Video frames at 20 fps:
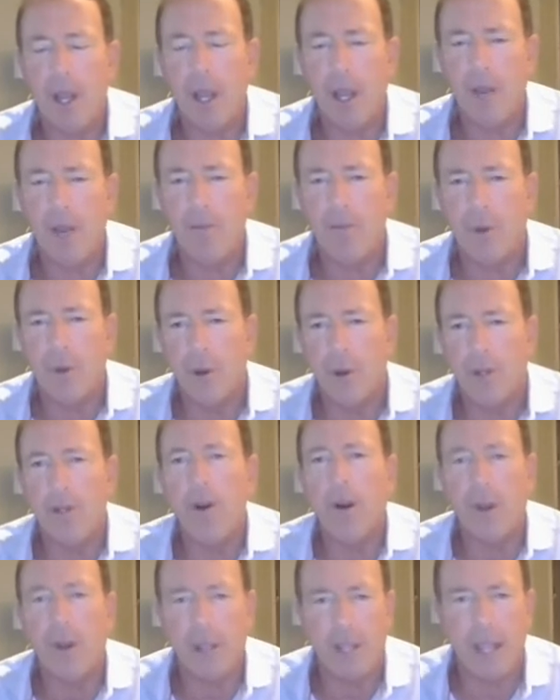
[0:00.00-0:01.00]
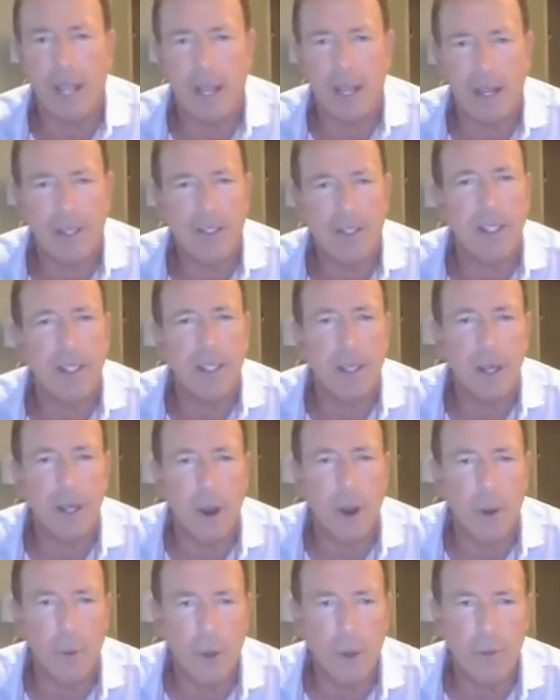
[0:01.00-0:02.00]
uh, for Cardican. It's the
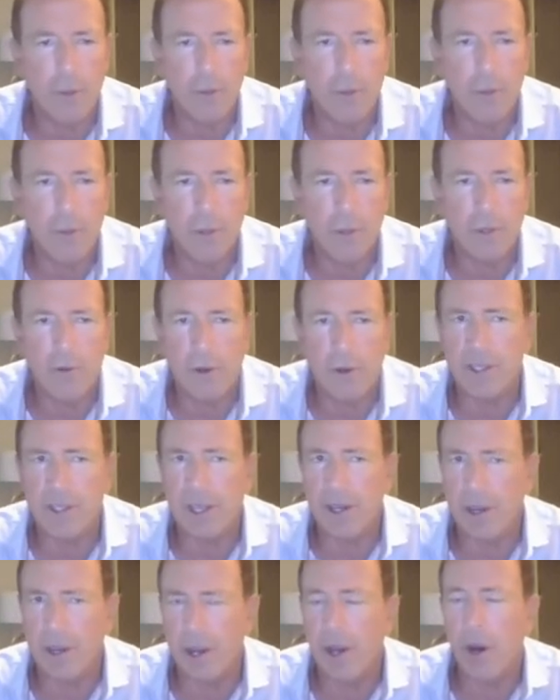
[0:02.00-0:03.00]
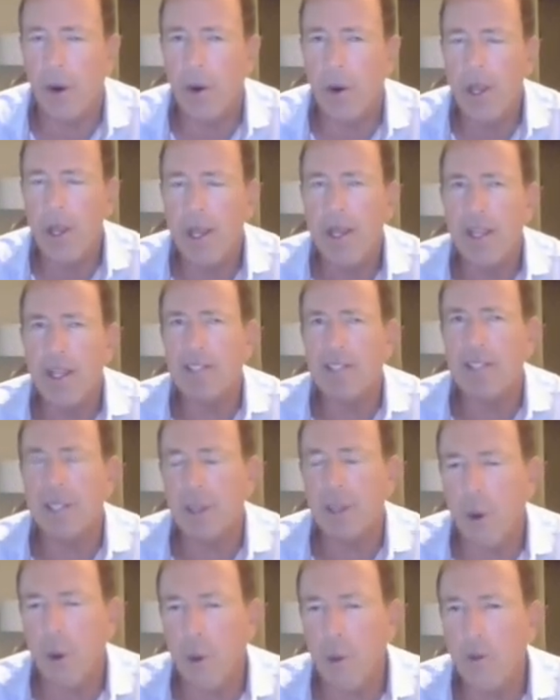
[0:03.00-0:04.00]
we, as far as I know, it's
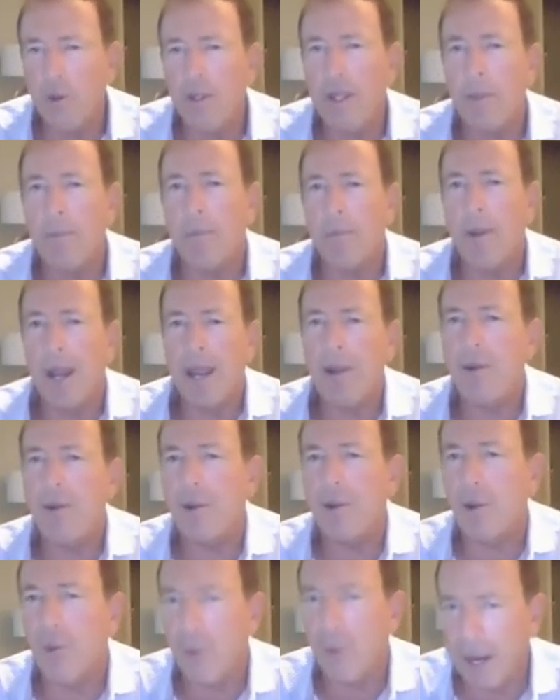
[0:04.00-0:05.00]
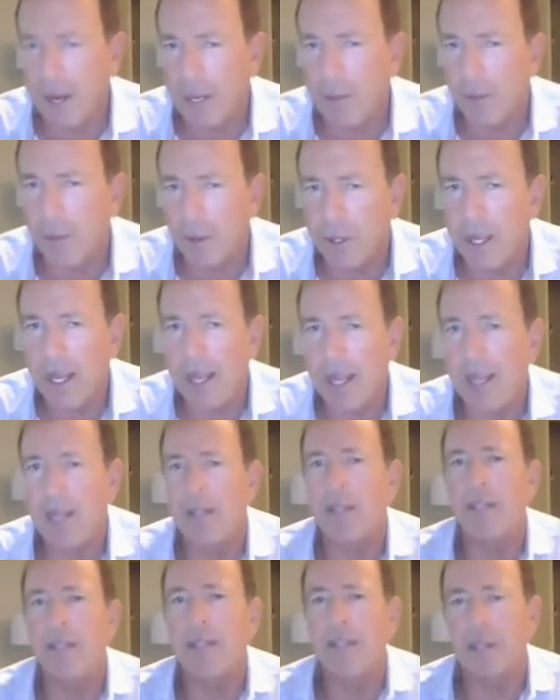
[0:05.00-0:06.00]
the only biodegradable
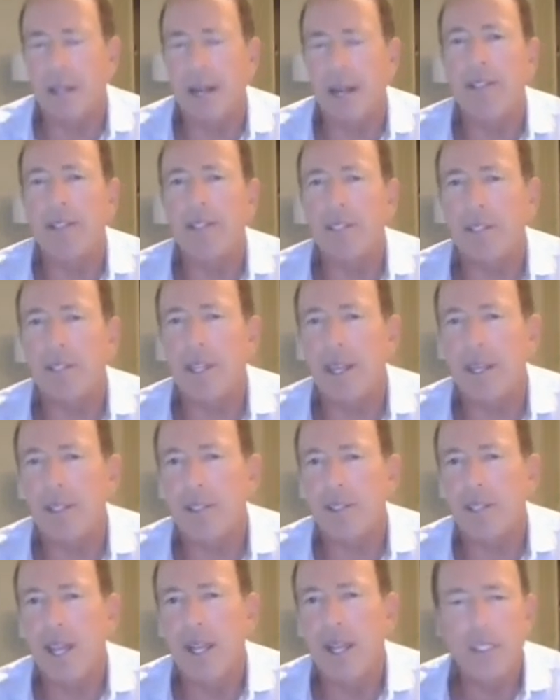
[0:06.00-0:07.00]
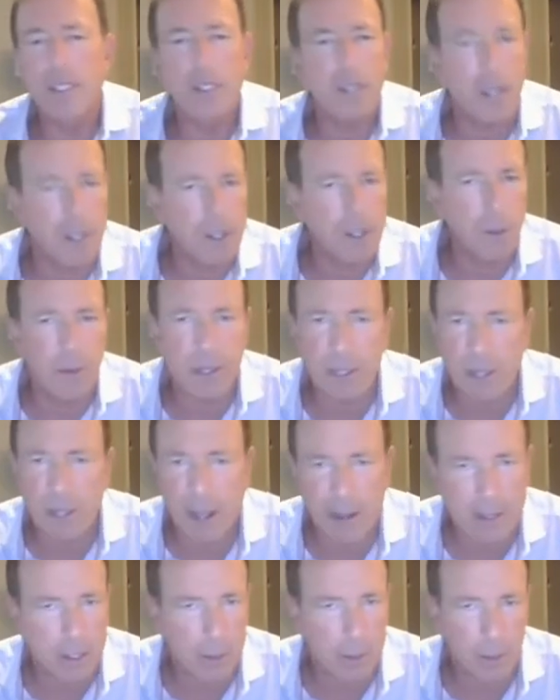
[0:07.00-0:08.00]
can in the United States. It's tons of
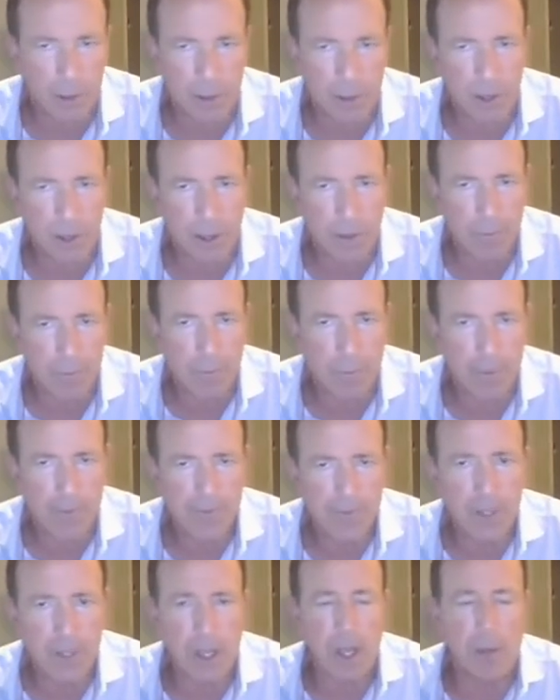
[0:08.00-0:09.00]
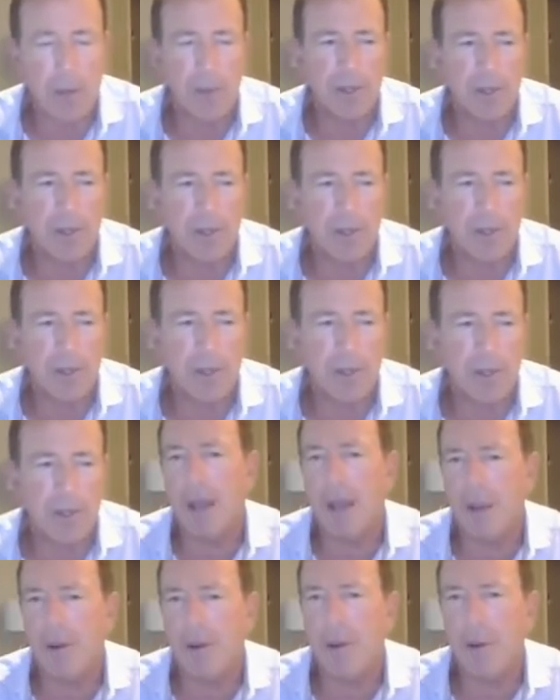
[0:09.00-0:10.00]
recyclable stuff. Um, this is the only
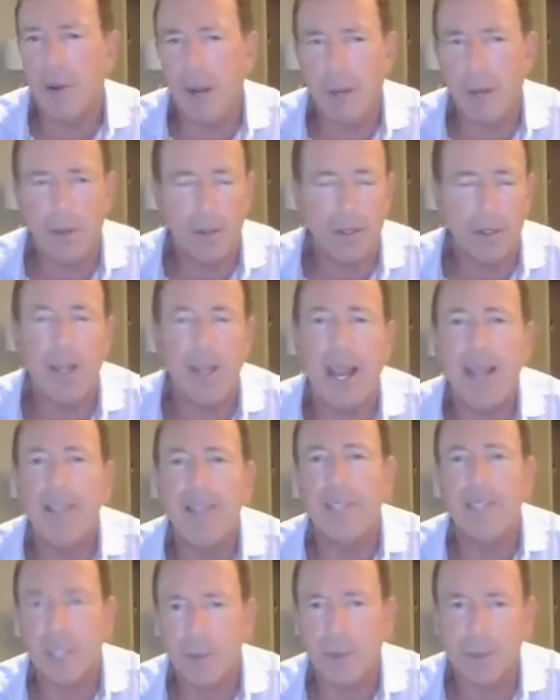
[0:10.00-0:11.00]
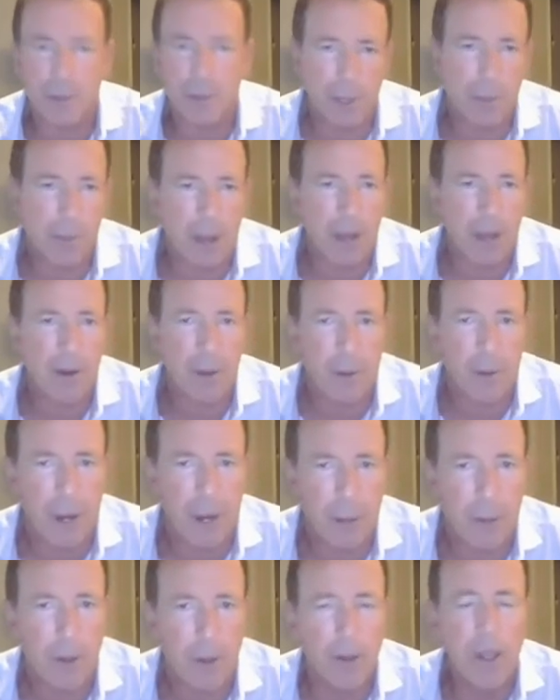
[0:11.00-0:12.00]
biodegradable. It's 96%
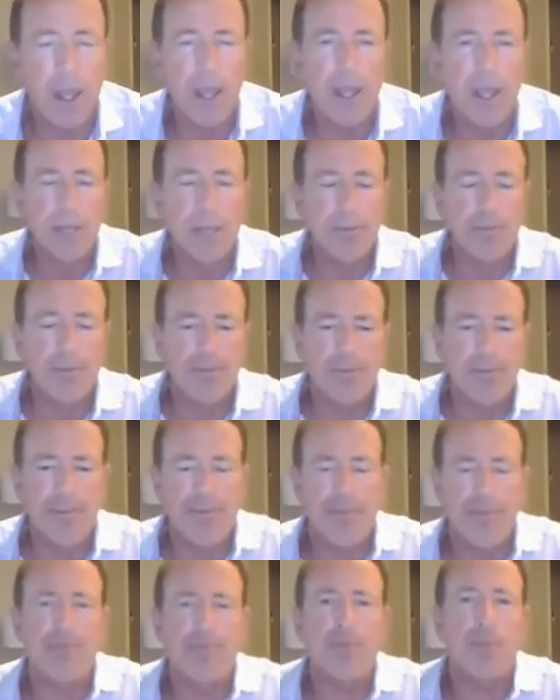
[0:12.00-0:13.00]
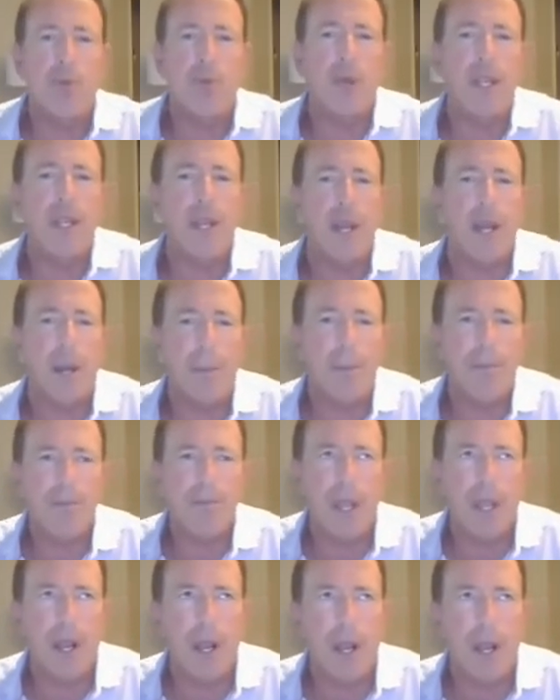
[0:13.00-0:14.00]
biodegradable. we
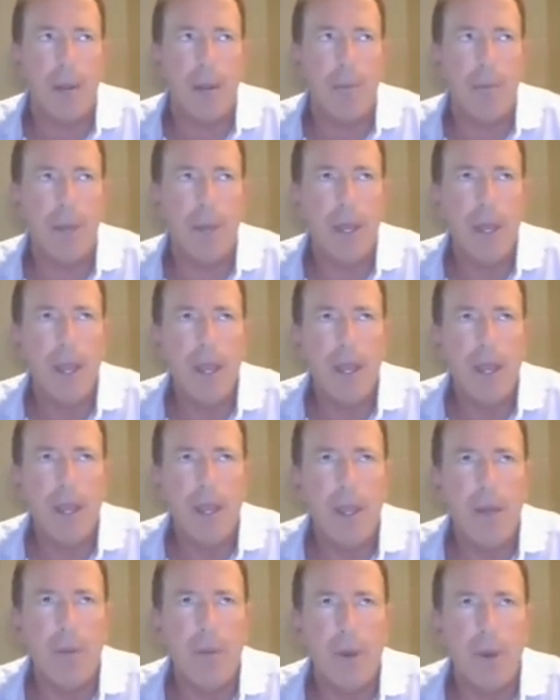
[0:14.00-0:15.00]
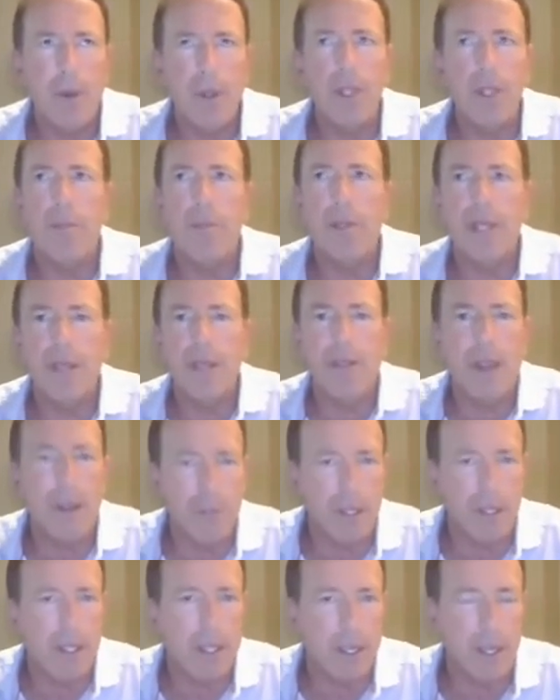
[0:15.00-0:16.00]
um, um, we really believe
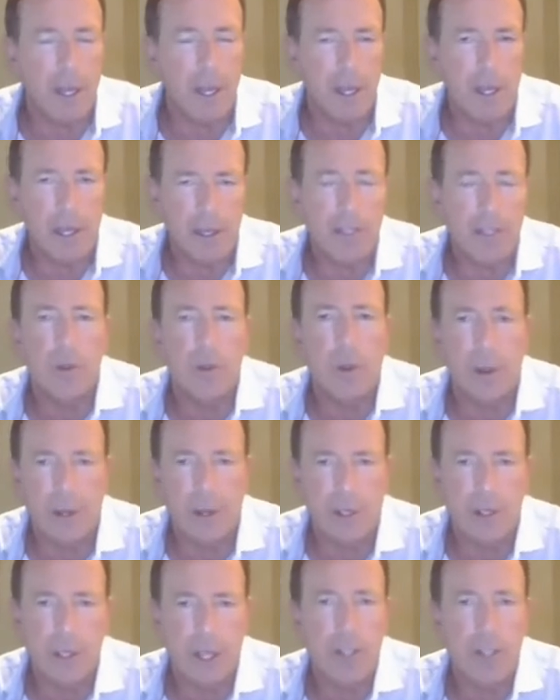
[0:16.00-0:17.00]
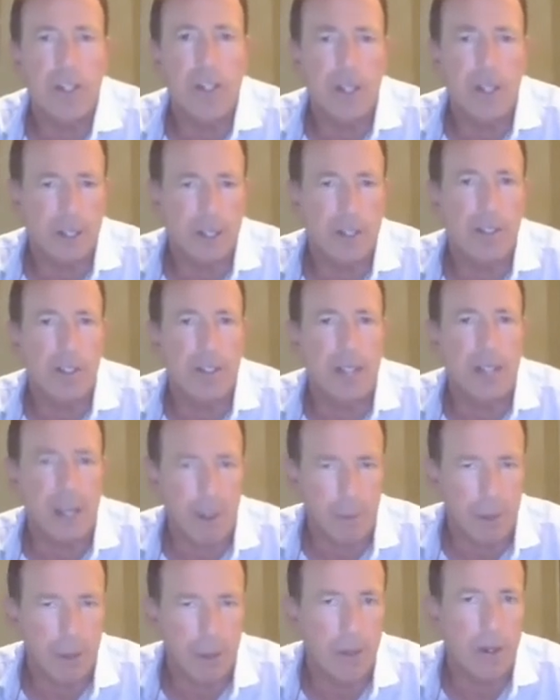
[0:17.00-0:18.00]
heavily uh, at this organization and the
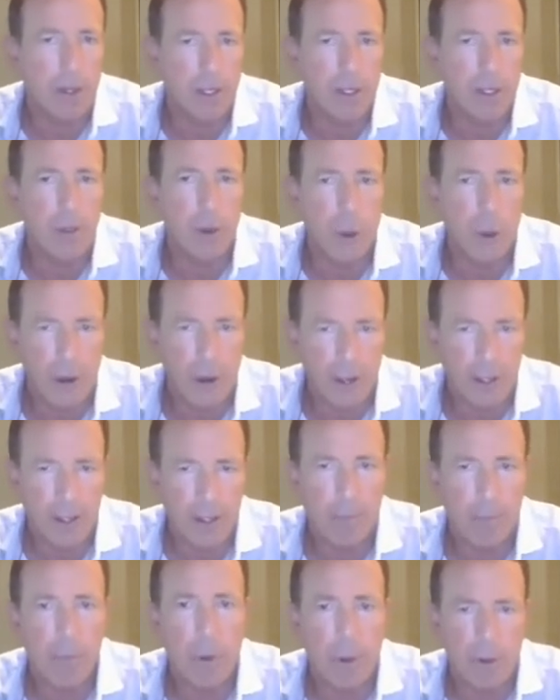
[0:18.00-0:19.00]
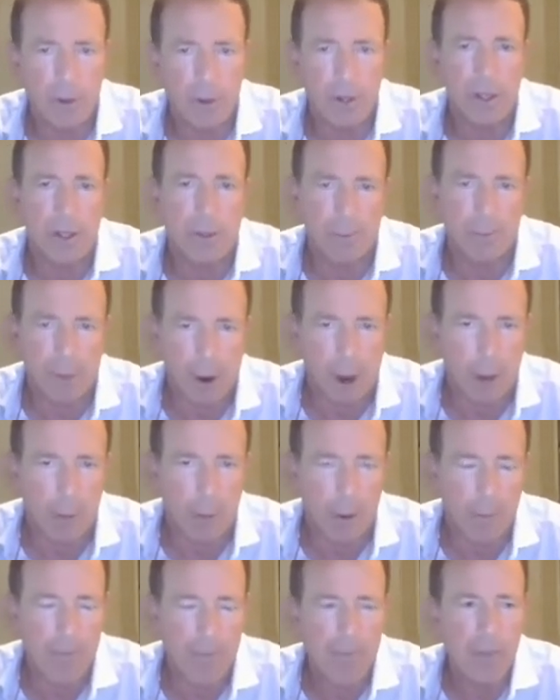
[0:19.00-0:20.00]
sustainability story and the importance of the
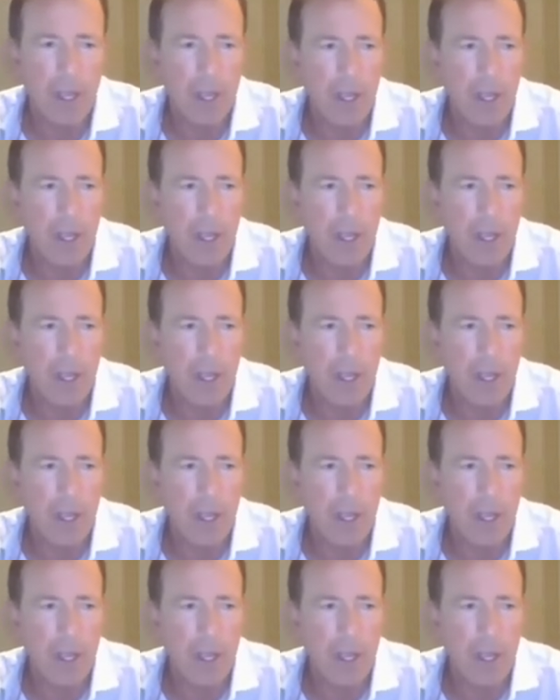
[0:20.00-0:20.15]
environment.